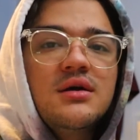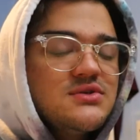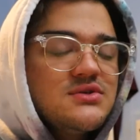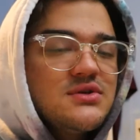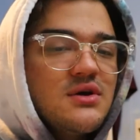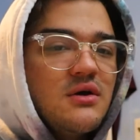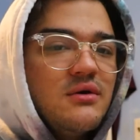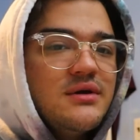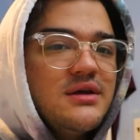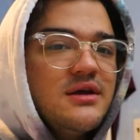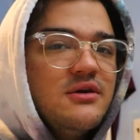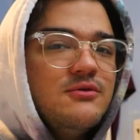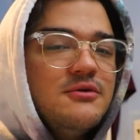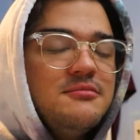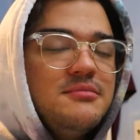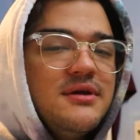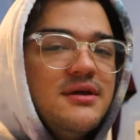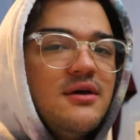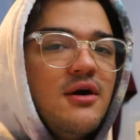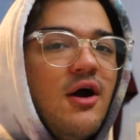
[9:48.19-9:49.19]
so it
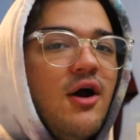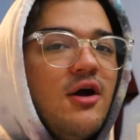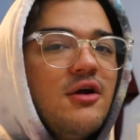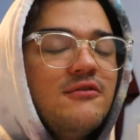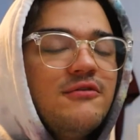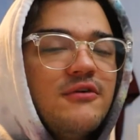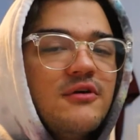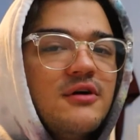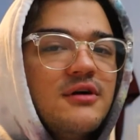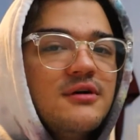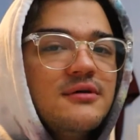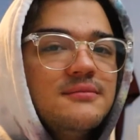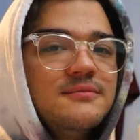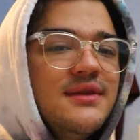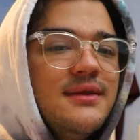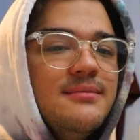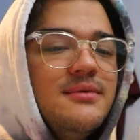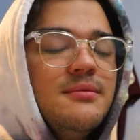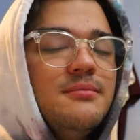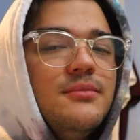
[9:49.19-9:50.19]
would be hard for
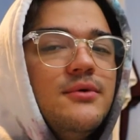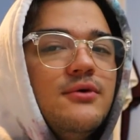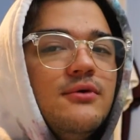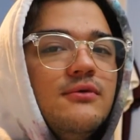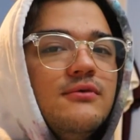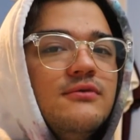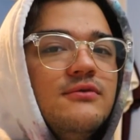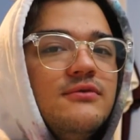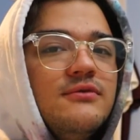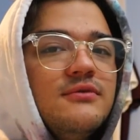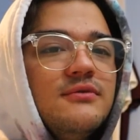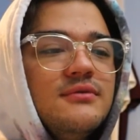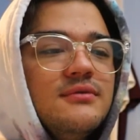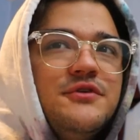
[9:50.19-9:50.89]
them to move.